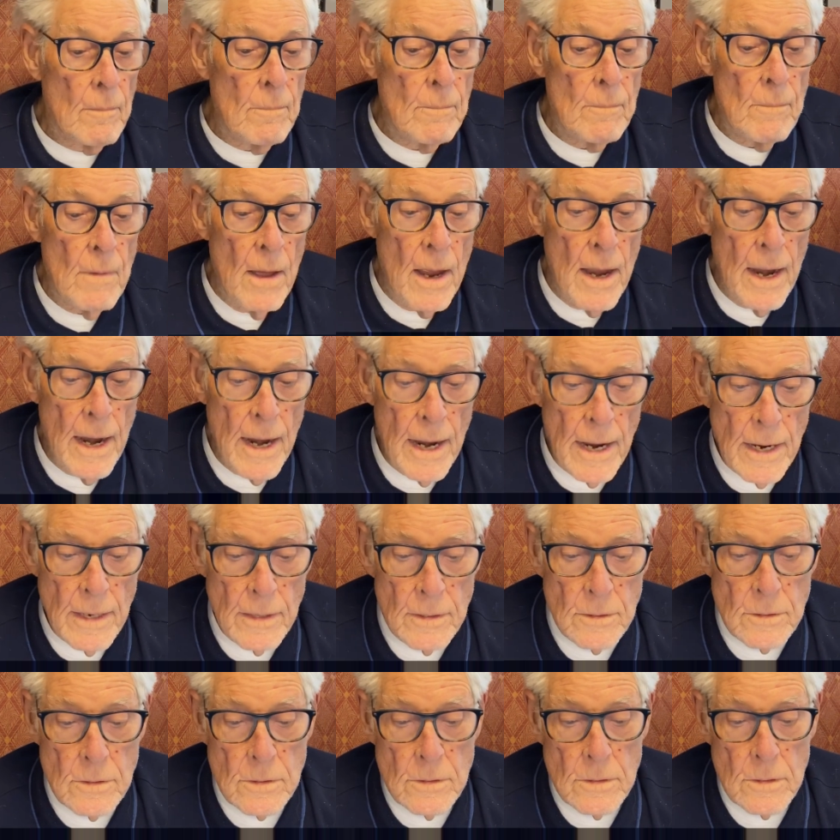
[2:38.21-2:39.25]

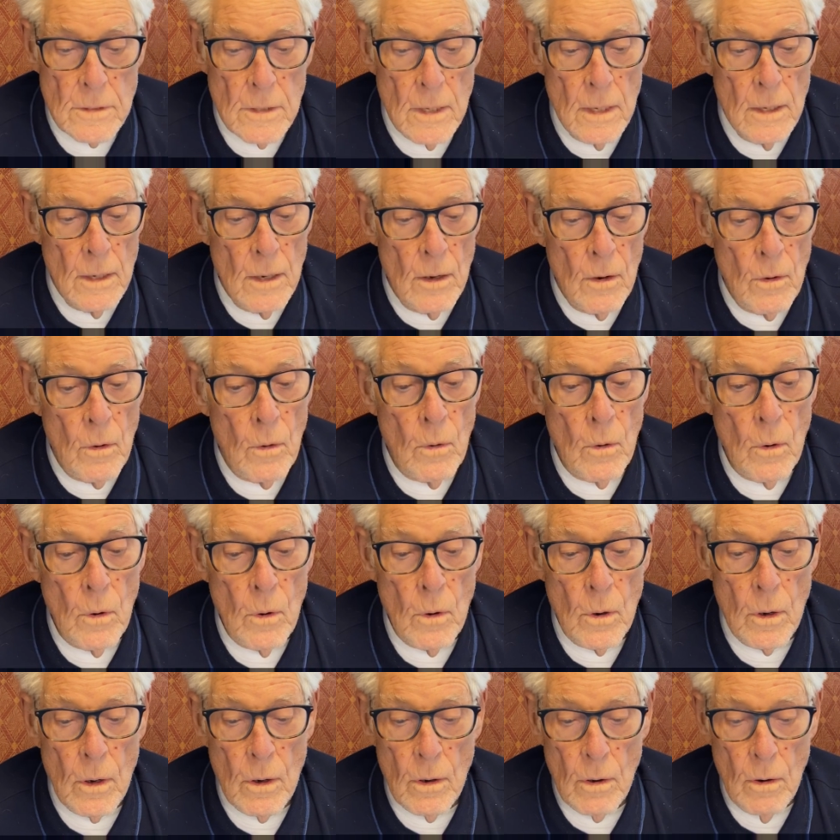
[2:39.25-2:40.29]
hands
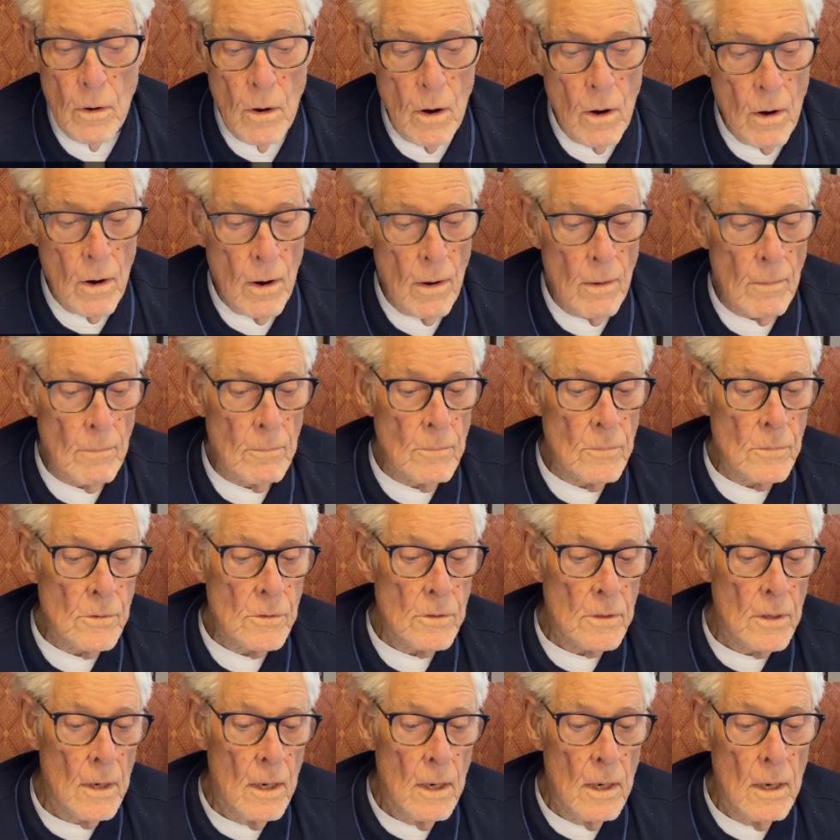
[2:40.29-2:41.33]
or arms
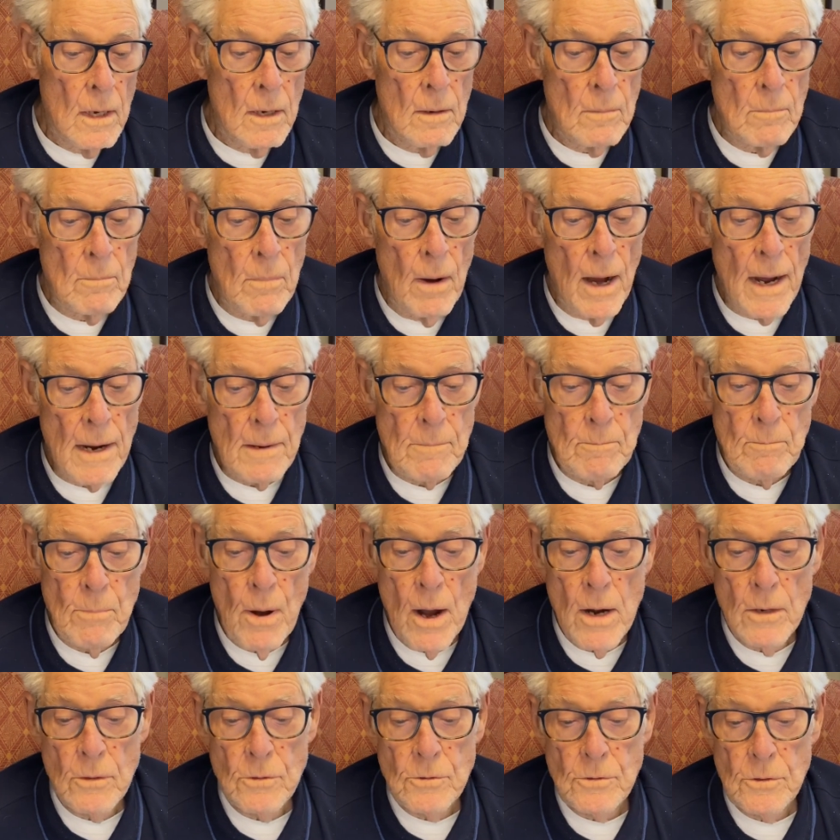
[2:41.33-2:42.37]
by
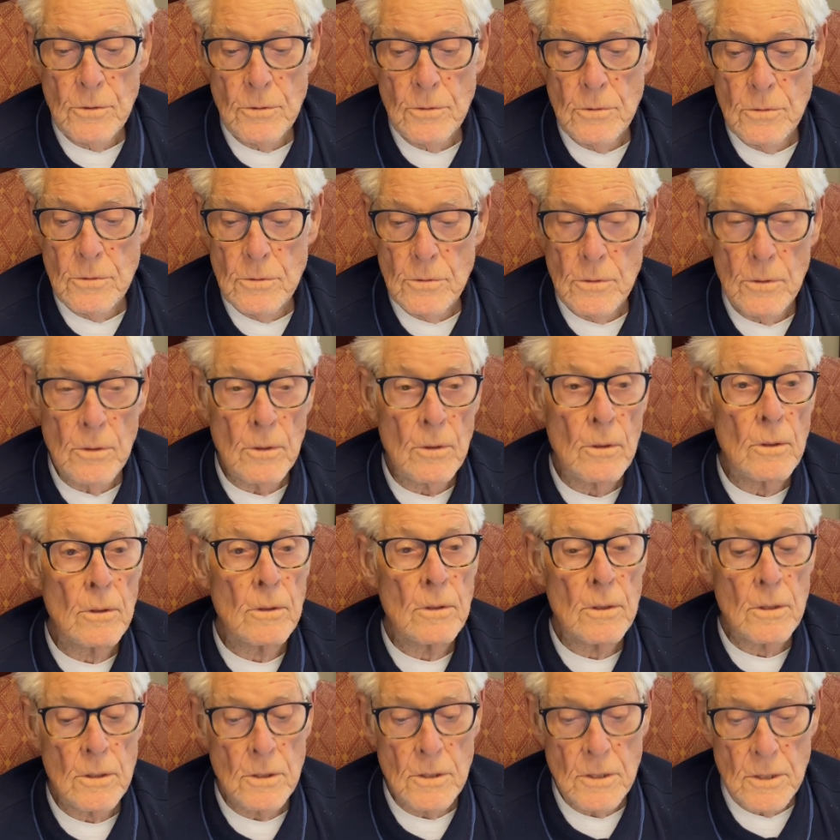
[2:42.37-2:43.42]
punctures
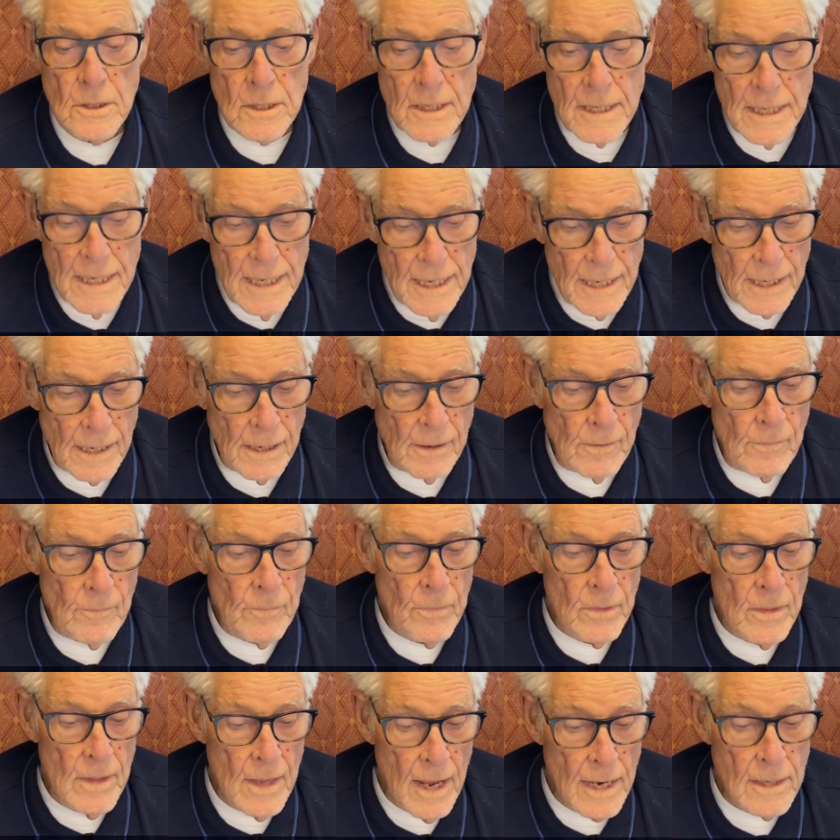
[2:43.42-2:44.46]
on the skin.
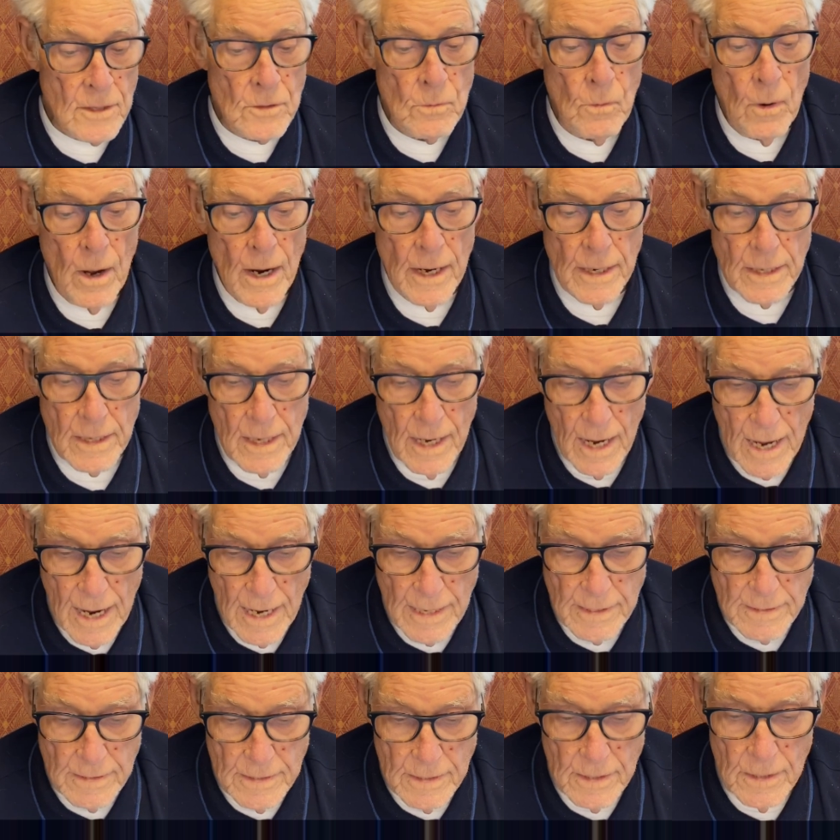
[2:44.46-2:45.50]
That's why
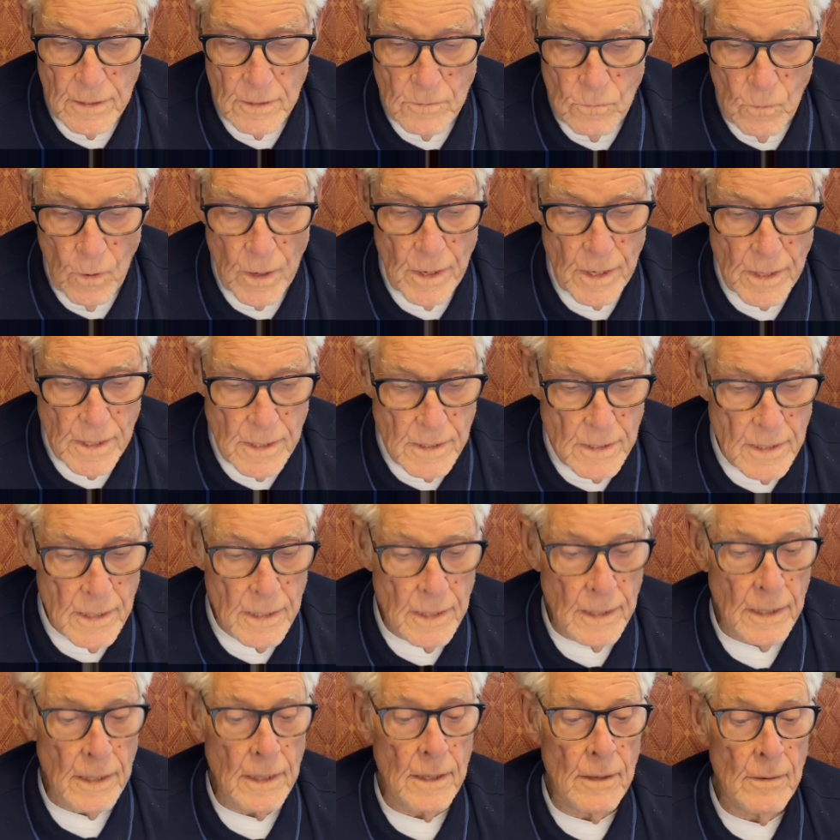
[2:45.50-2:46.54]
God did what he
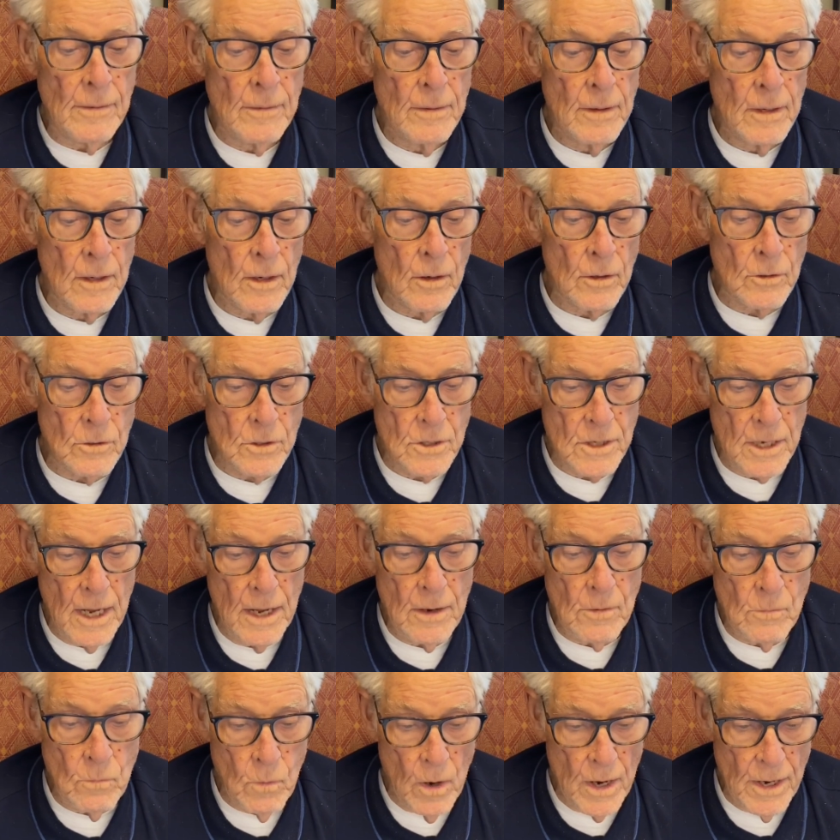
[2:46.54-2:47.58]
did or
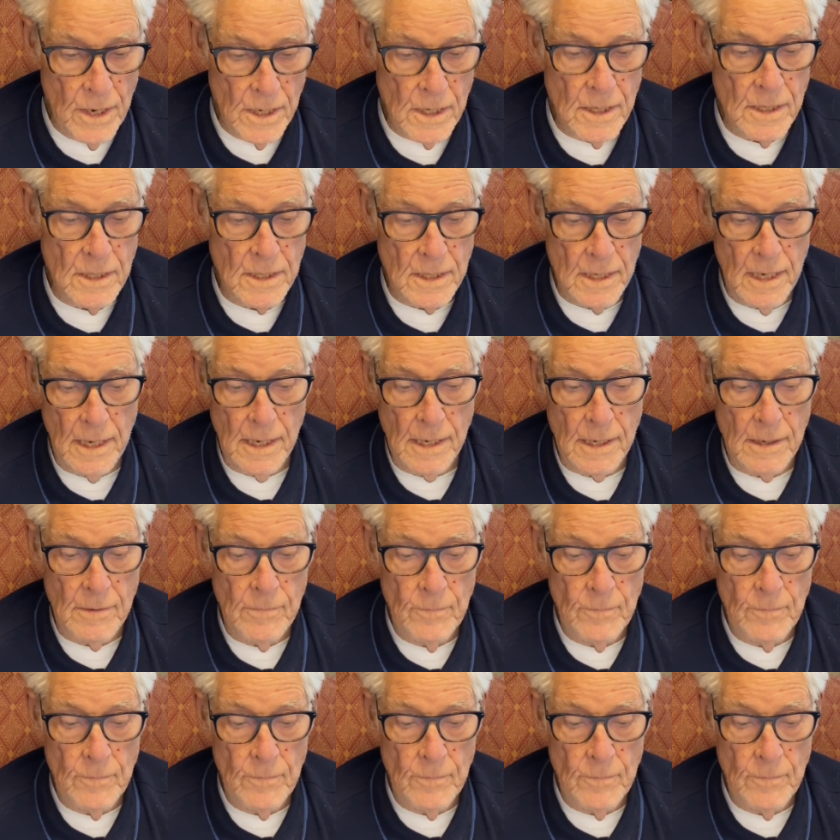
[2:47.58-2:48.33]
said what he said.